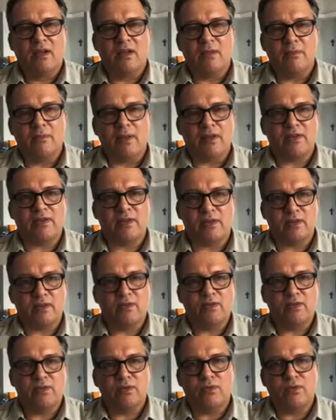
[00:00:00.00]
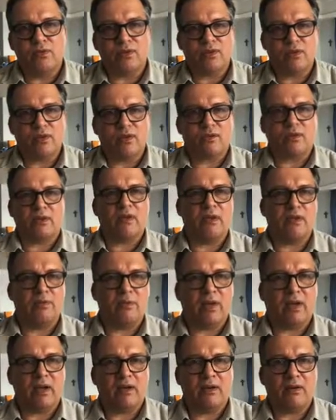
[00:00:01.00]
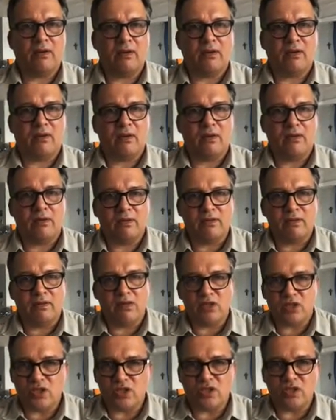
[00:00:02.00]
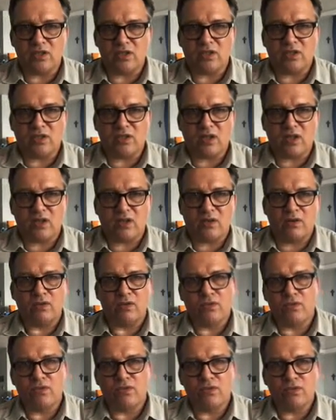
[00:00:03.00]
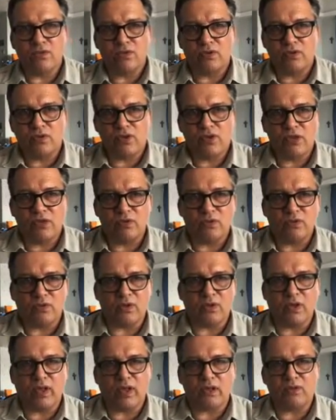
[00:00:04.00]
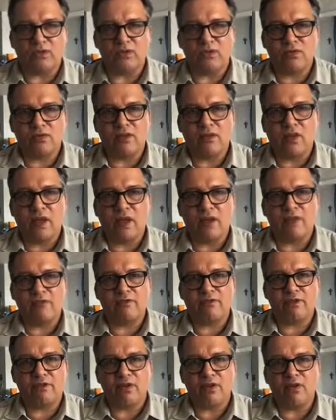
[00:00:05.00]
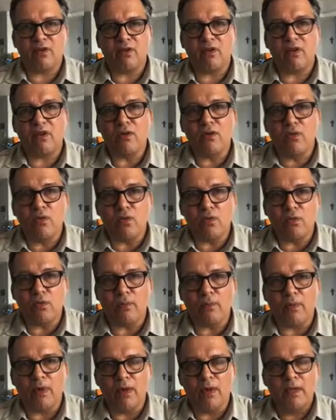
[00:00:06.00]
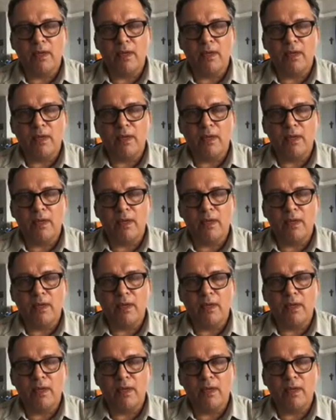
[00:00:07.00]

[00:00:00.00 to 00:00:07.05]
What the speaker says: a mother who could not really make her decisions, who she would like to have in her home.